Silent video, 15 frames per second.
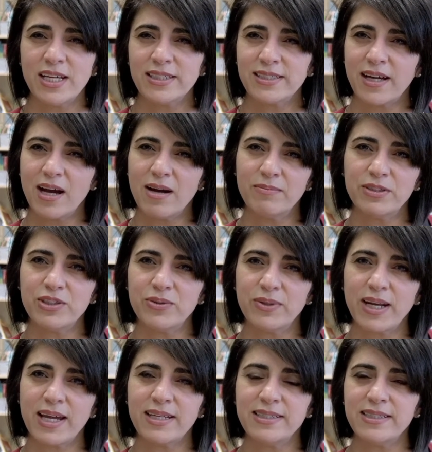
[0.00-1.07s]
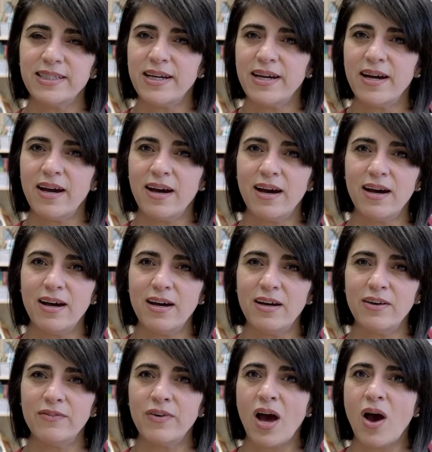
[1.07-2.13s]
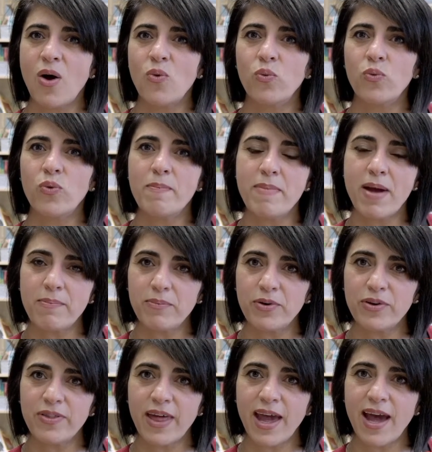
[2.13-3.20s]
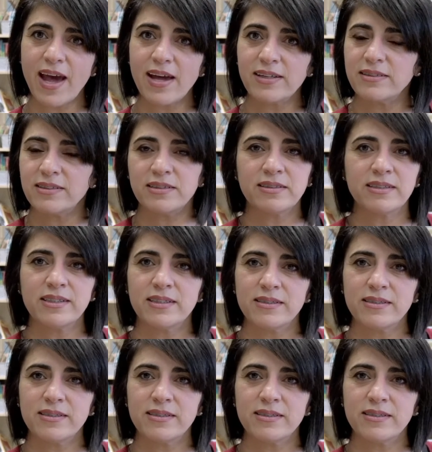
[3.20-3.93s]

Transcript: to come to an idea of remember that